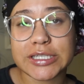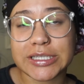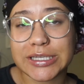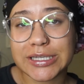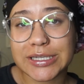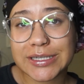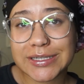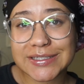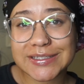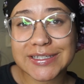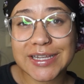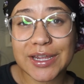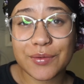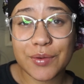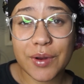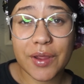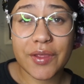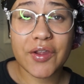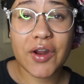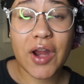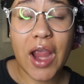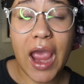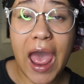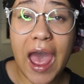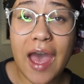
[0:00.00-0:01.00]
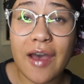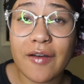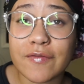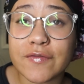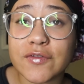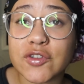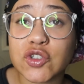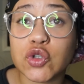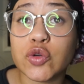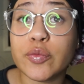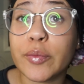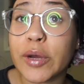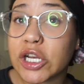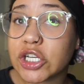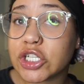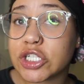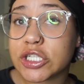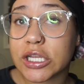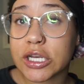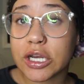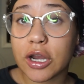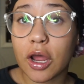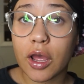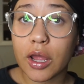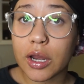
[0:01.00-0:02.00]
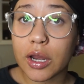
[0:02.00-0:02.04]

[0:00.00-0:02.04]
eat. I'd rather have too much than not